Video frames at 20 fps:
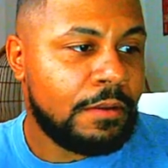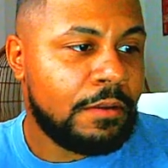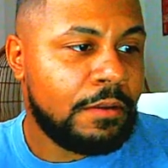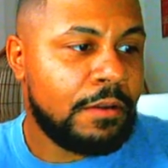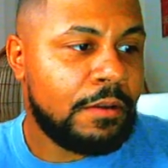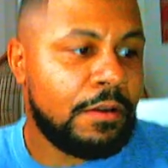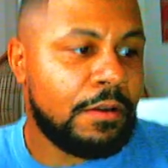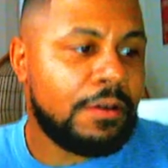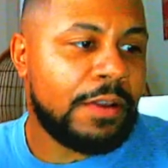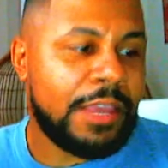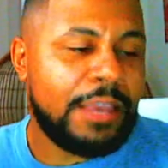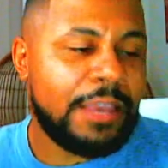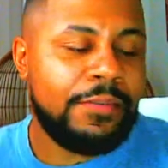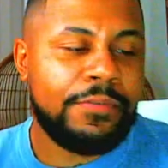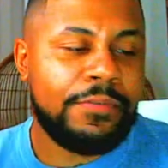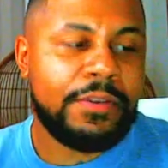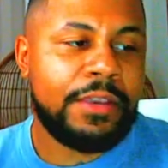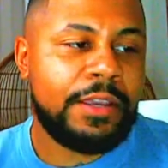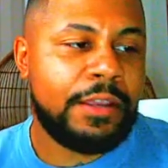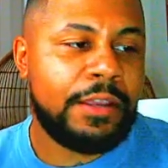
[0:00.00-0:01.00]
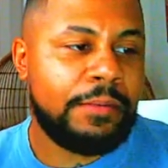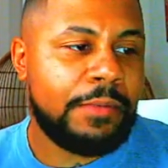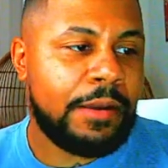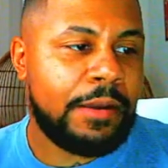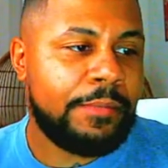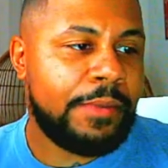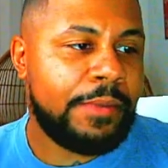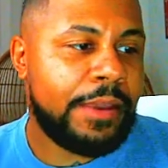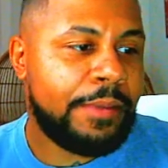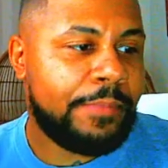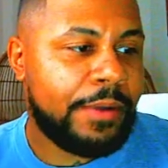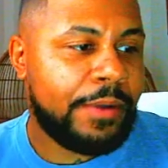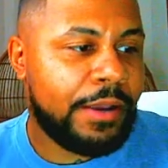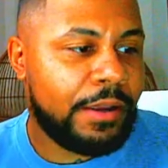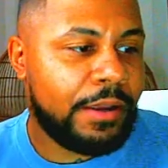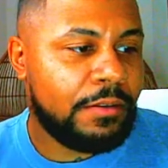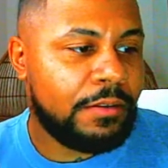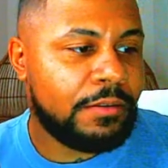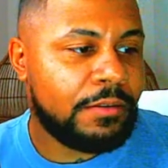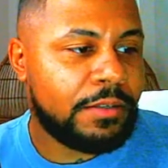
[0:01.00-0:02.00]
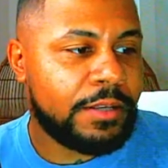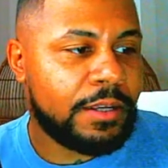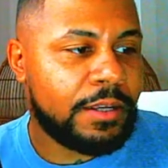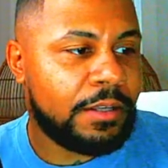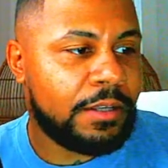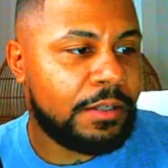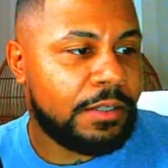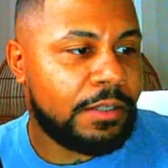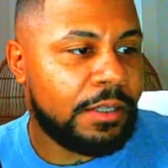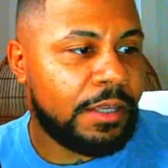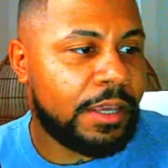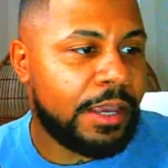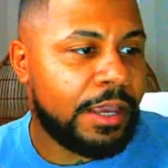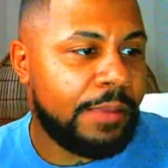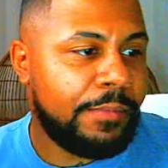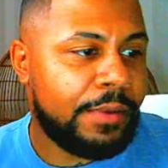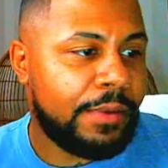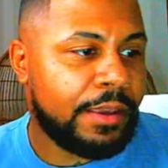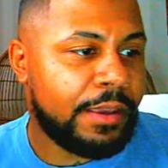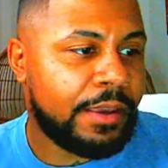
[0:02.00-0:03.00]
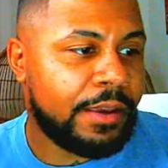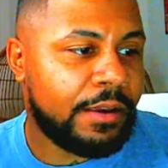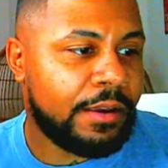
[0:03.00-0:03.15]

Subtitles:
I keep forgetting. My bad, Pat. You said DK Metcalf.